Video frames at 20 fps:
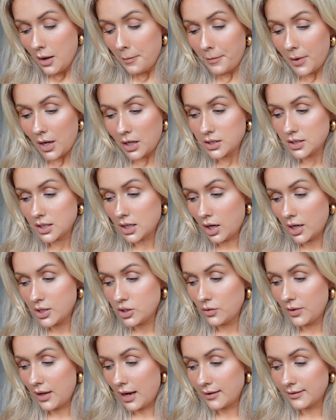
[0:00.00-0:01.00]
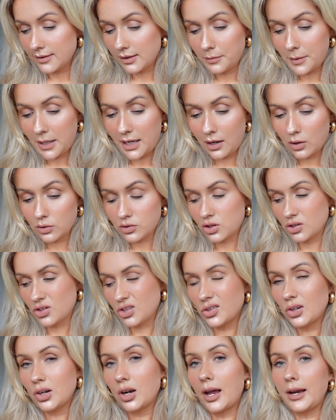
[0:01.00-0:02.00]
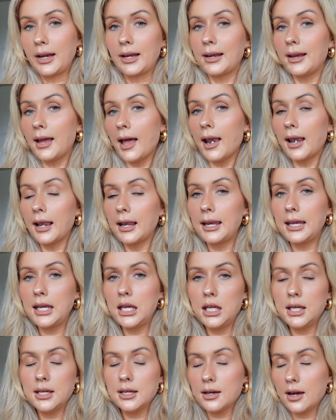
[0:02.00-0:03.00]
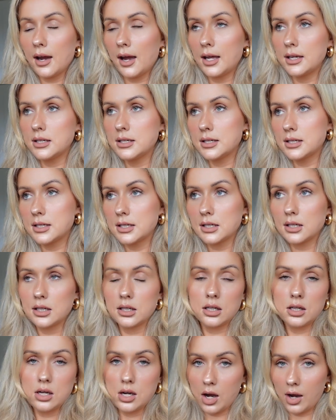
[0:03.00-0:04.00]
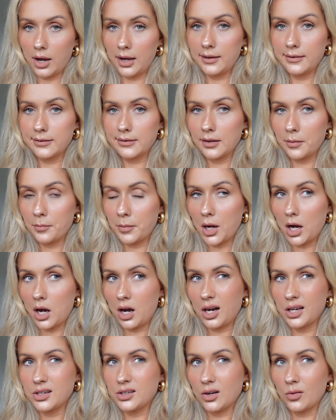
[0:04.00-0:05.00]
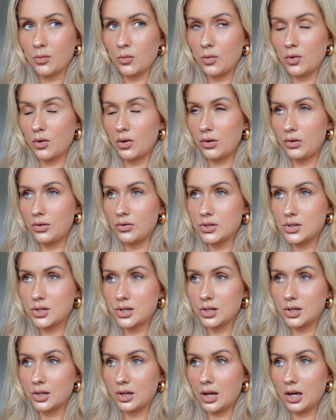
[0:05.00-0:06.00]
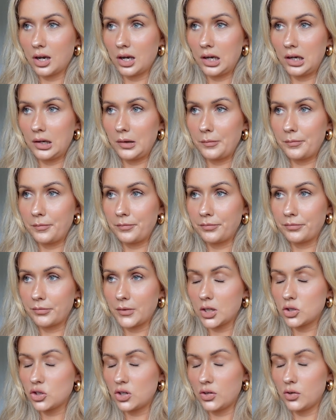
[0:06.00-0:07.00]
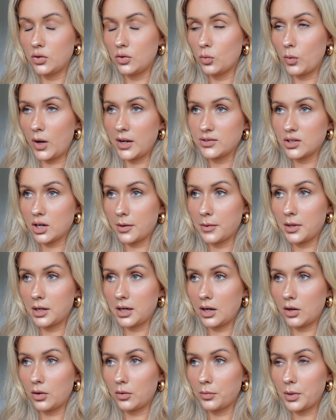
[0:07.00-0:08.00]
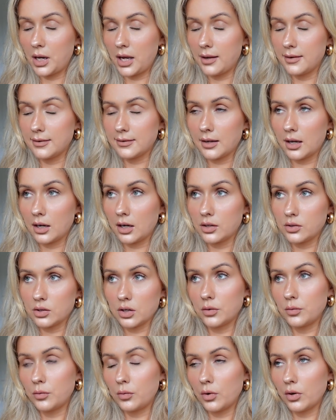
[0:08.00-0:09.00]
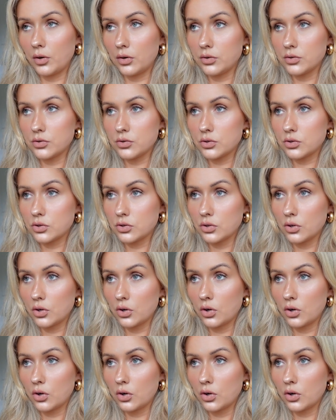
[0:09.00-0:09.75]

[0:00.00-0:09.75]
But I do that so my nails just look like clean and nice, but I don't want to waste time in the nail place, and I don't want